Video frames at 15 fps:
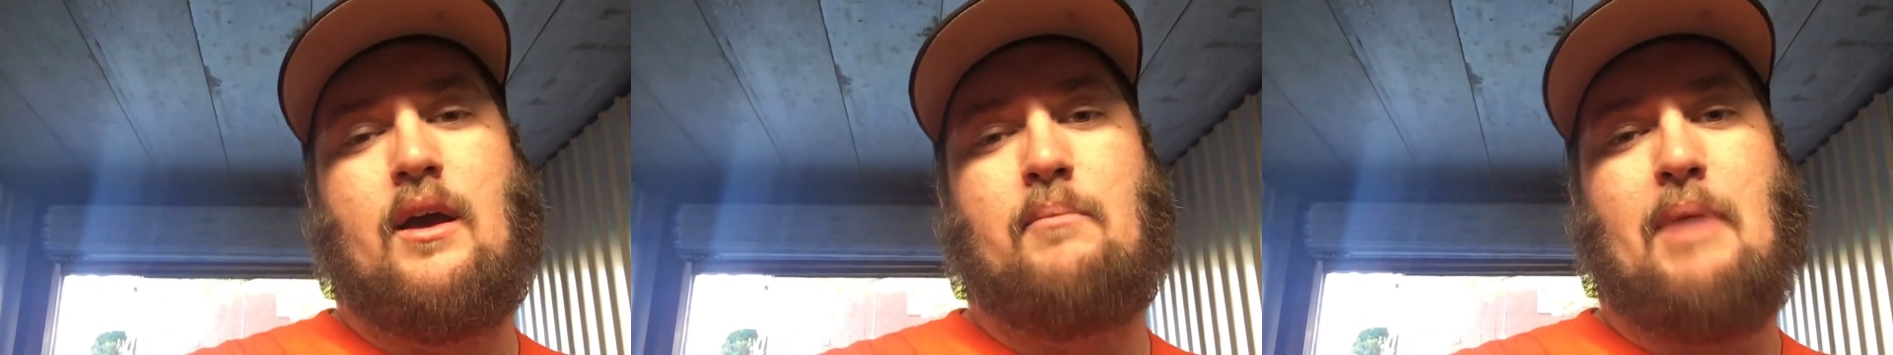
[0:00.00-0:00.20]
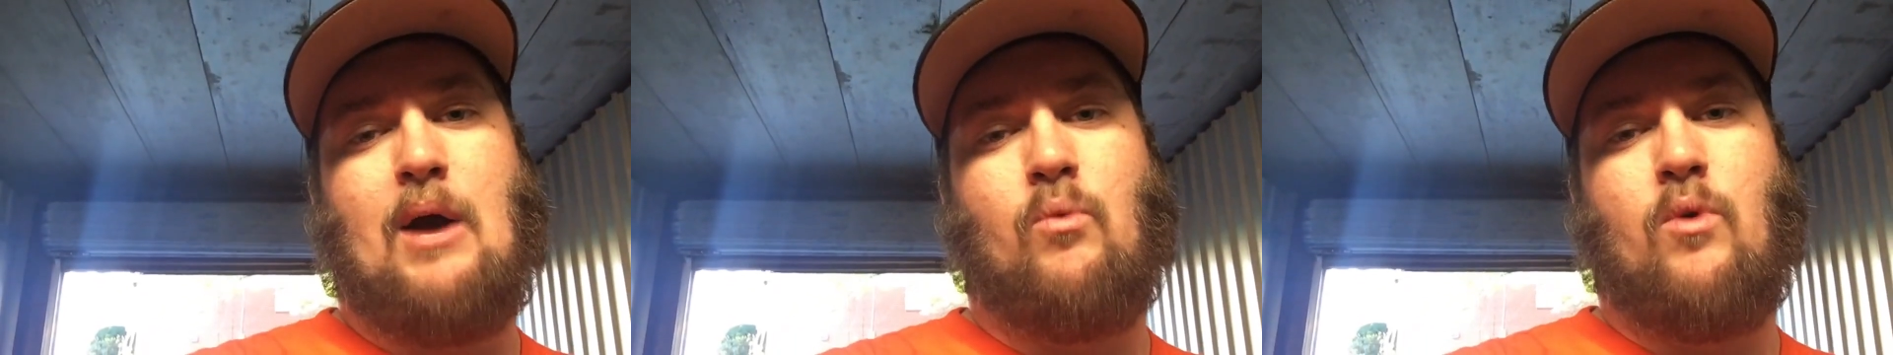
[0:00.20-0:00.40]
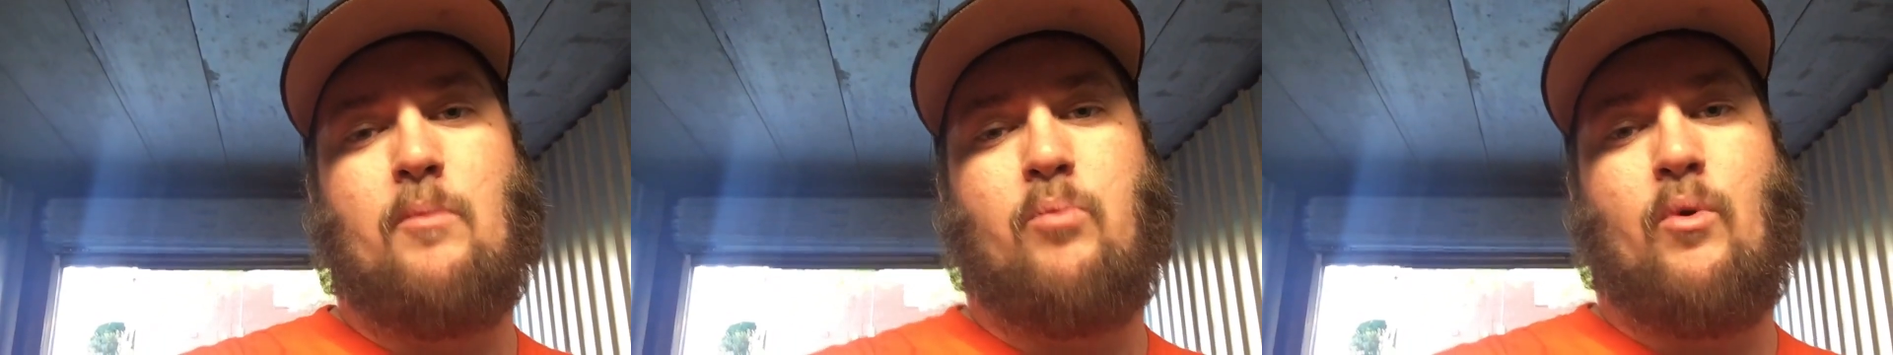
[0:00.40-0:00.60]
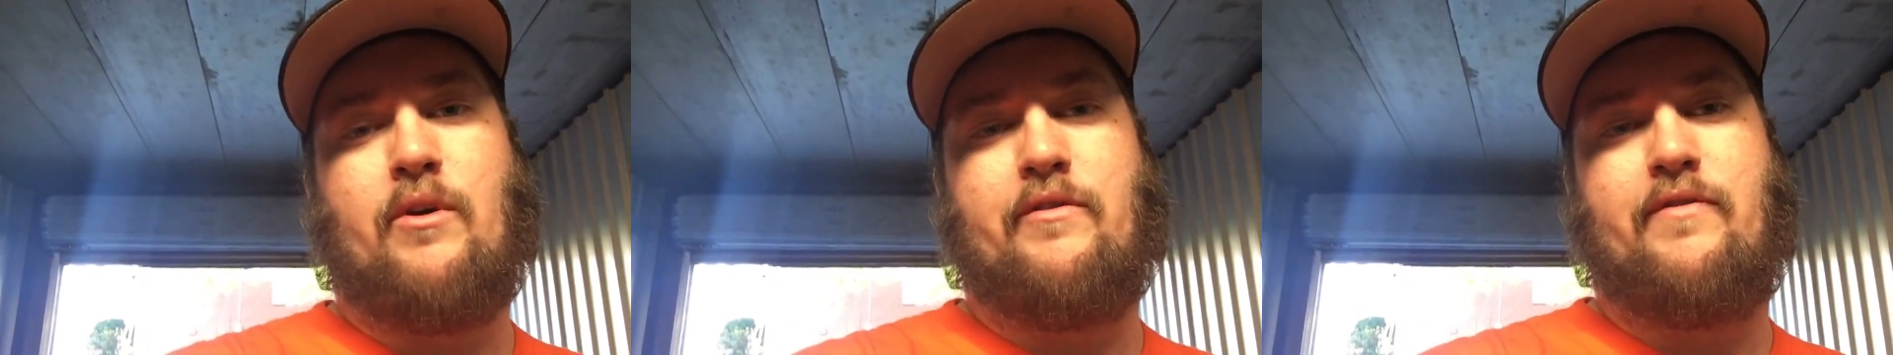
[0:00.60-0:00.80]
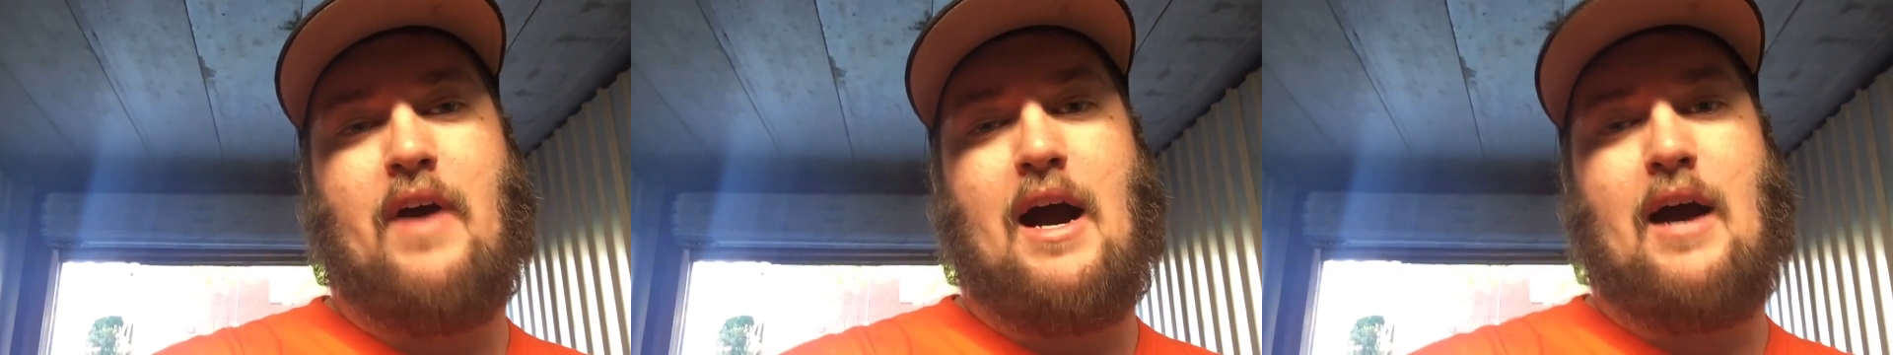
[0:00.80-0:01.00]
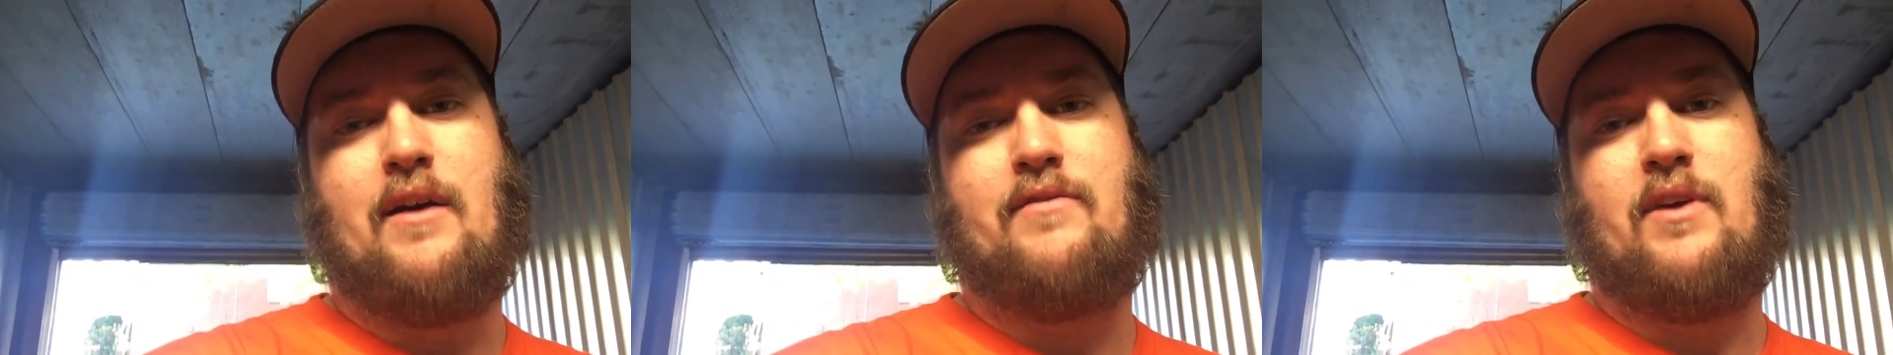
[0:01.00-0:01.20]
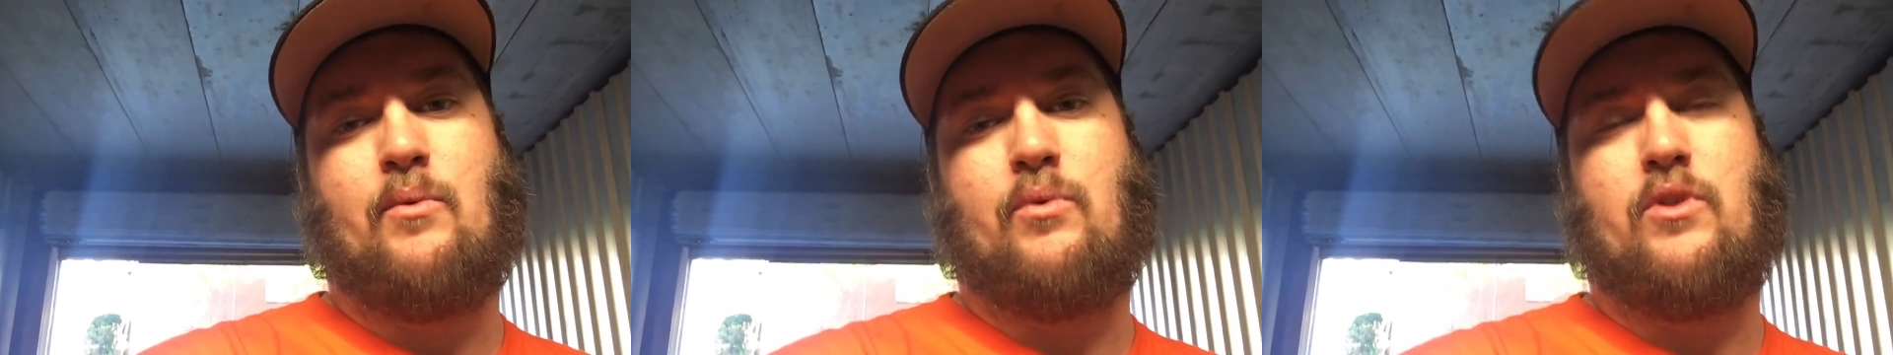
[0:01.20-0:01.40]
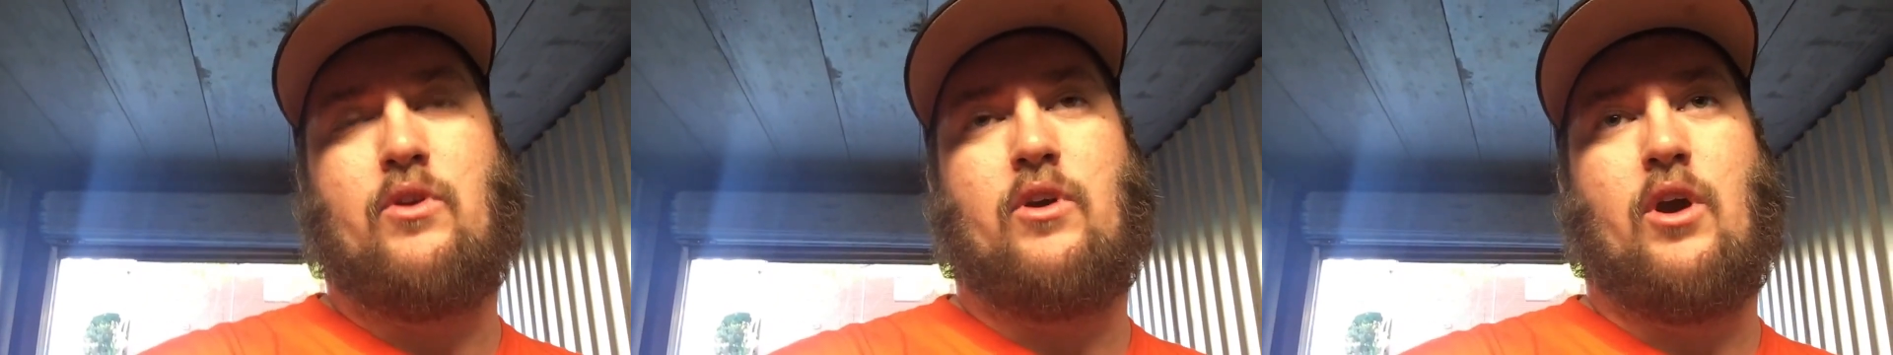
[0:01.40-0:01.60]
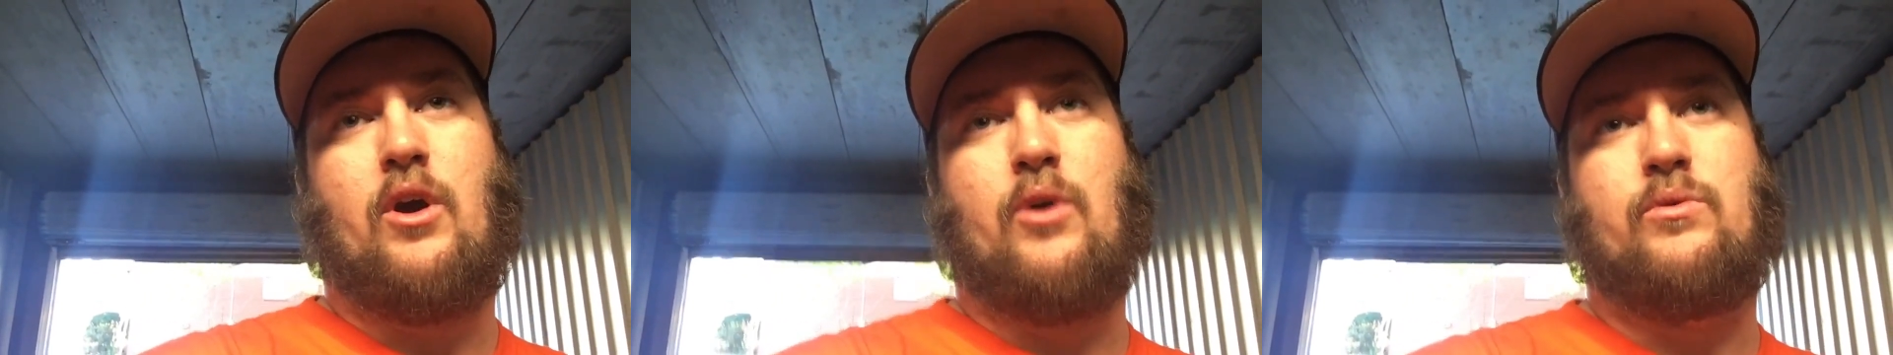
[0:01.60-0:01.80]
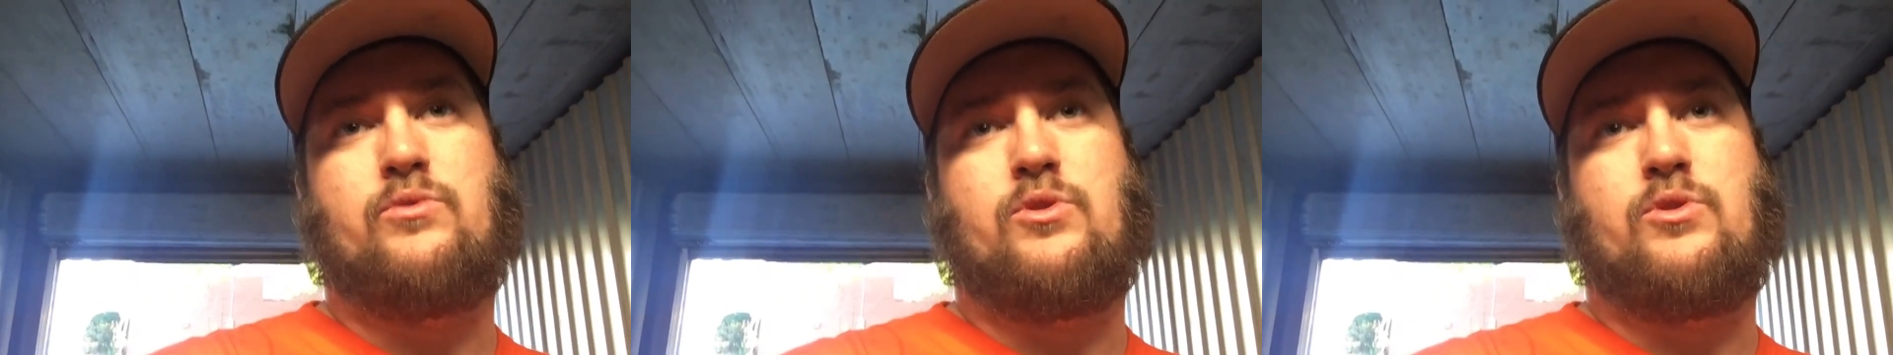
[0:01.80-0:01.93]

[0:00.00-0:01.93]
by 1.5. And when you go